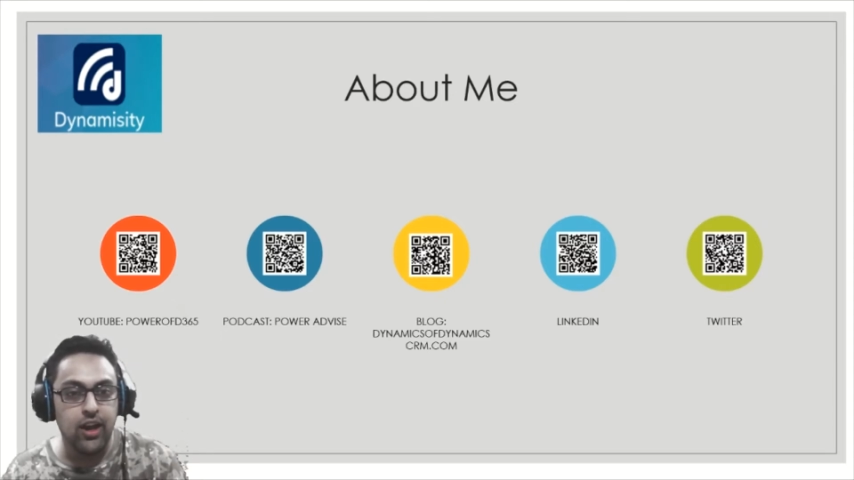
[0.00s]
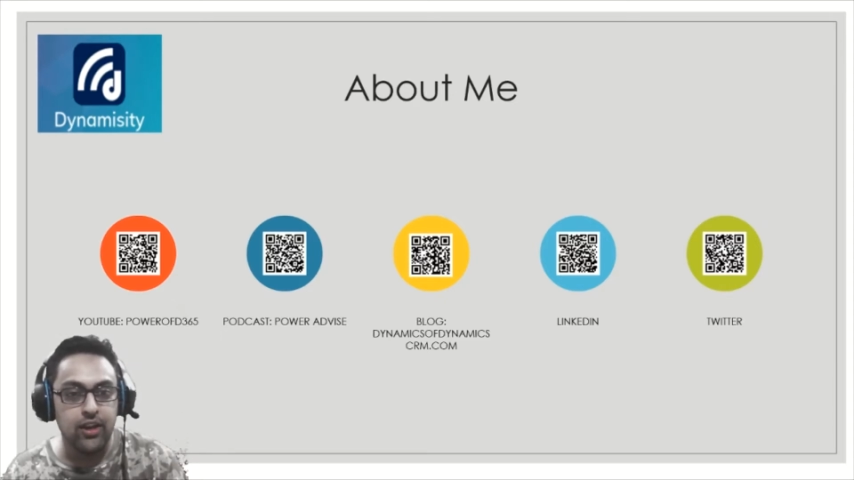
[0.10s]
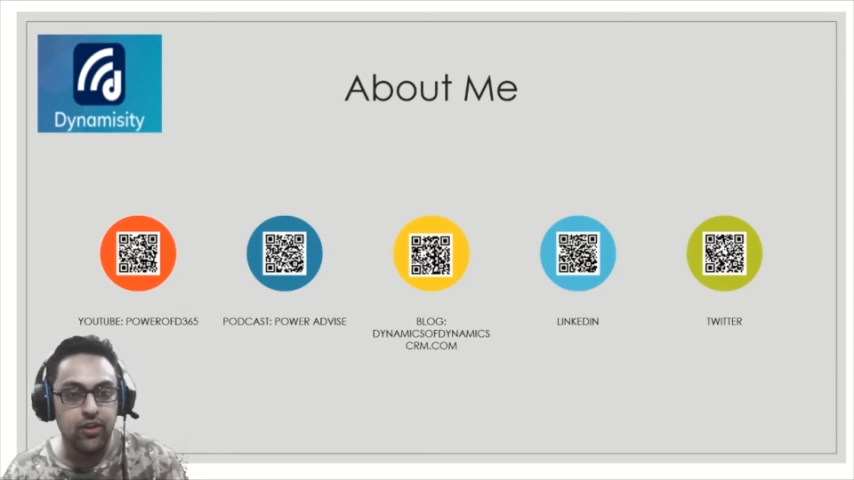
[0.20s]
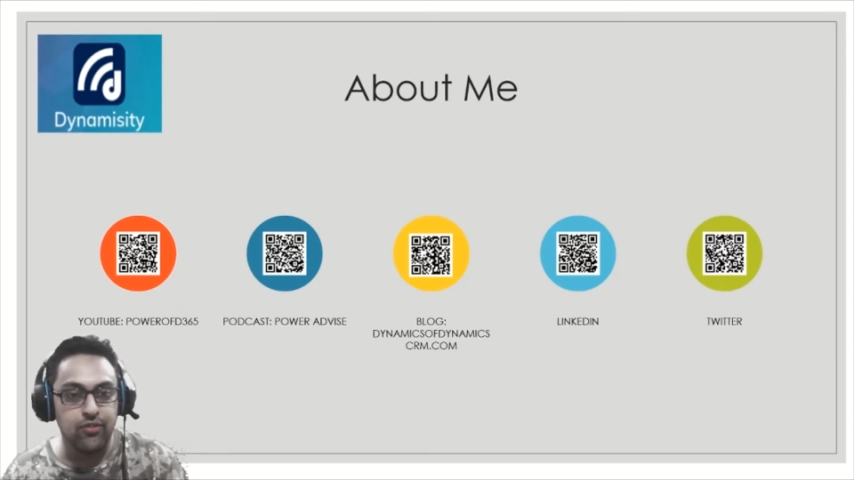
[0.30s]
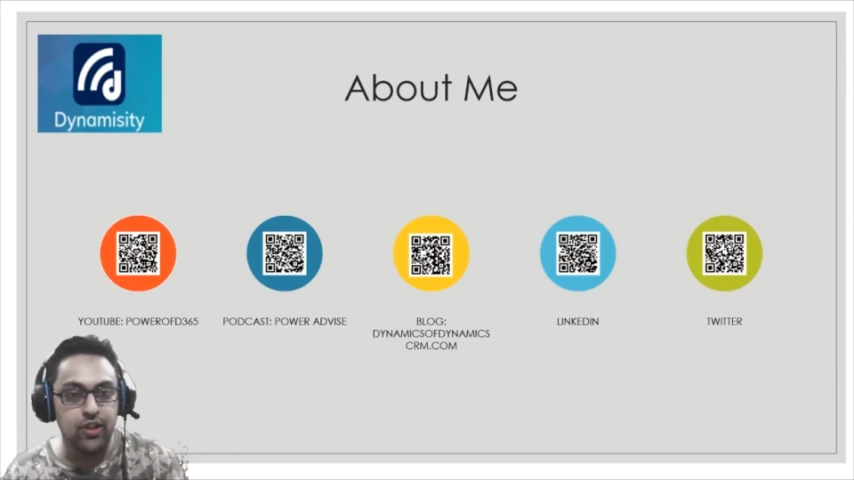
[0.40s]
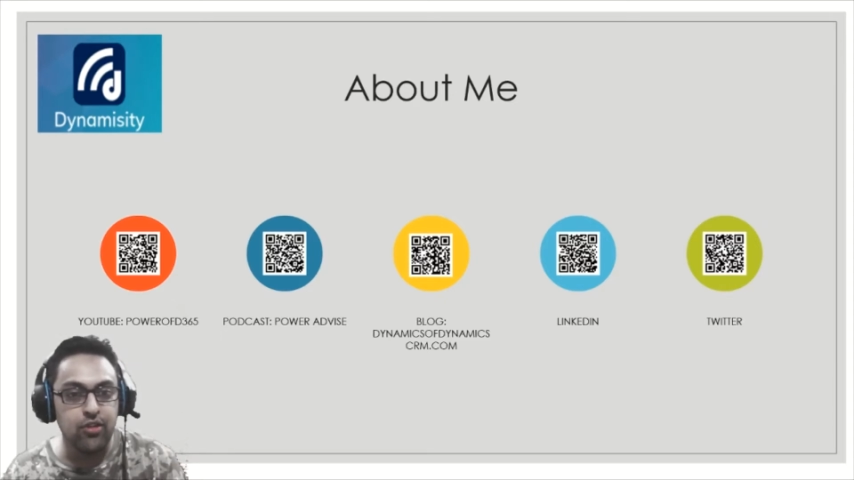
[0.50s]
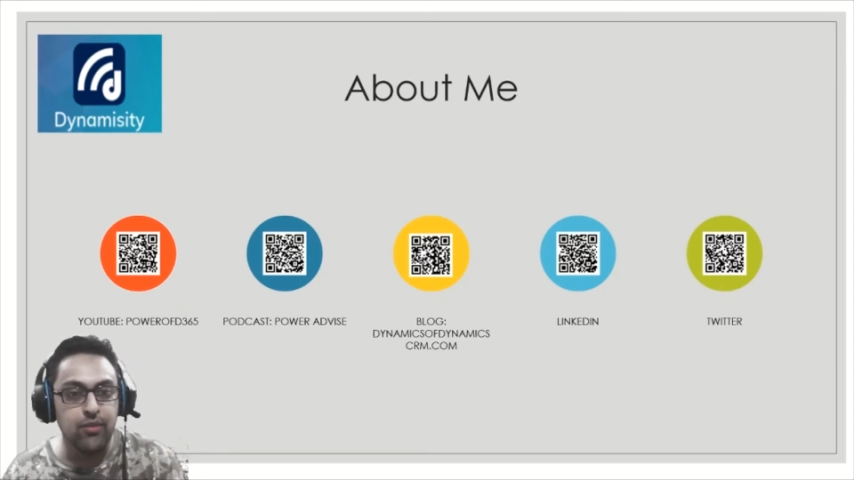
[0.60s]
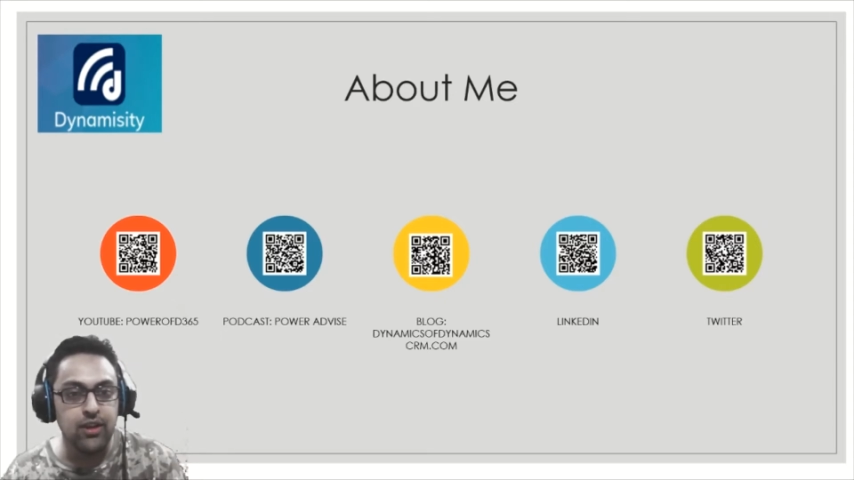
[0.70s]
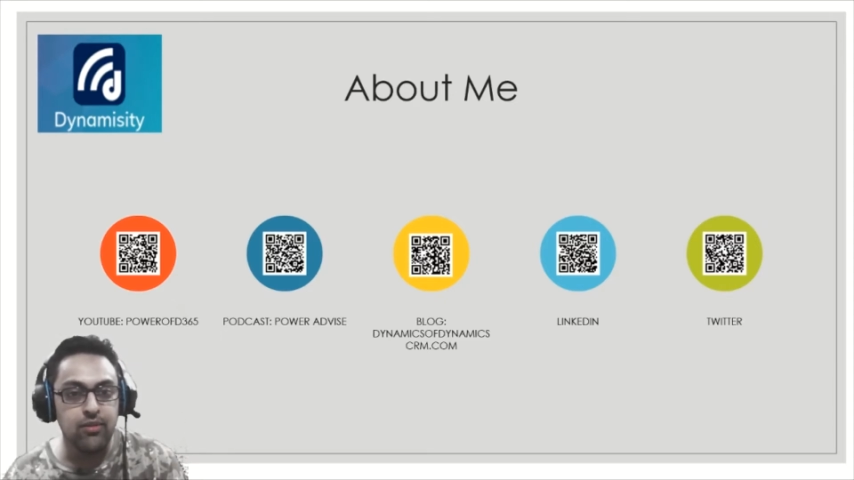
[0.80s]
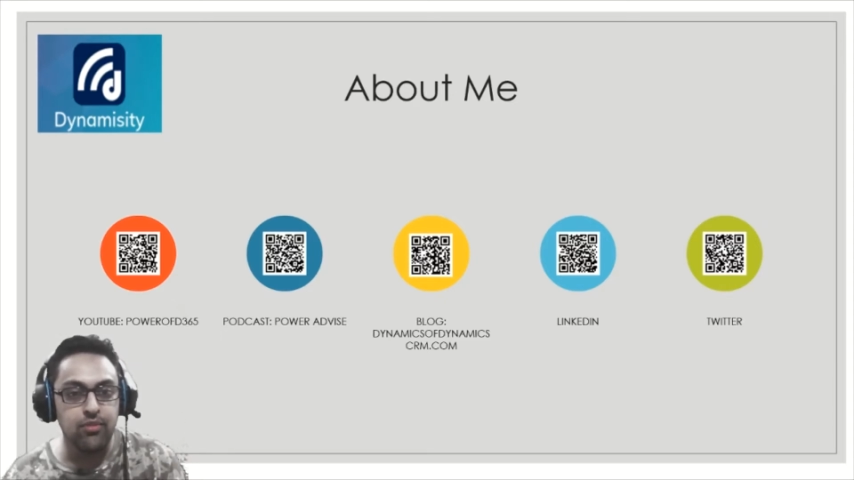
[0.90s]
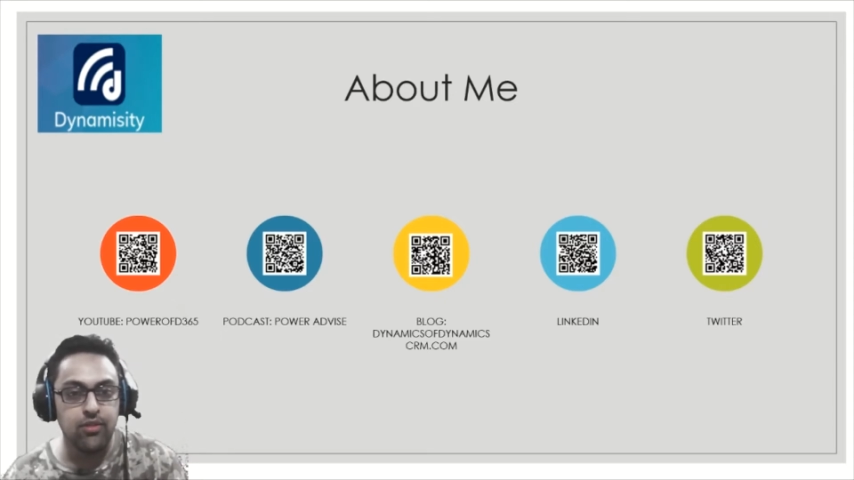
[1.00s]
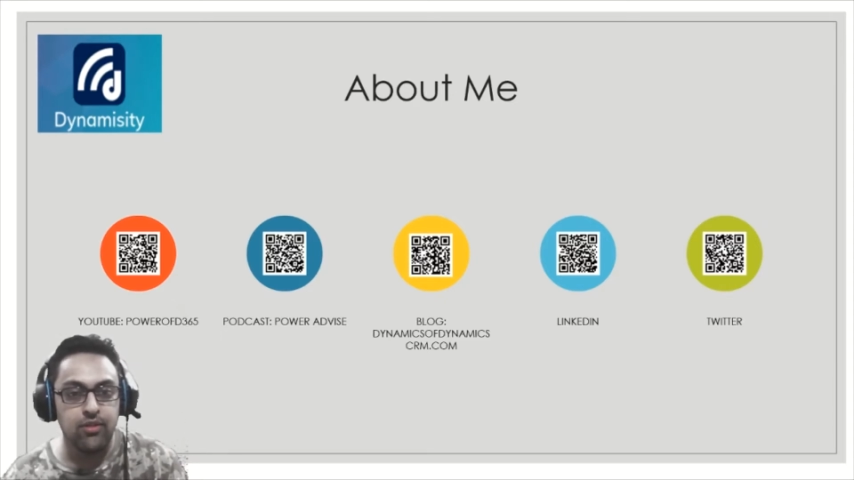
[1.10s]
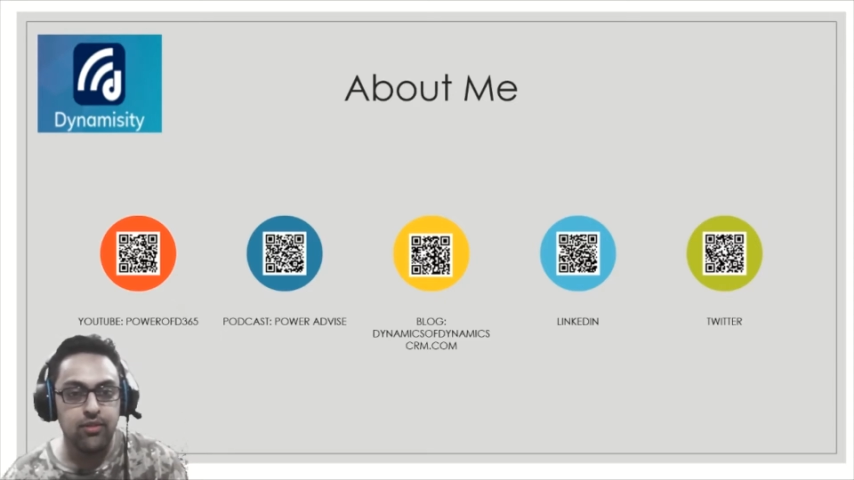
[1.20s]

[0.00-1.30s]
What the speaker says: any of these mediums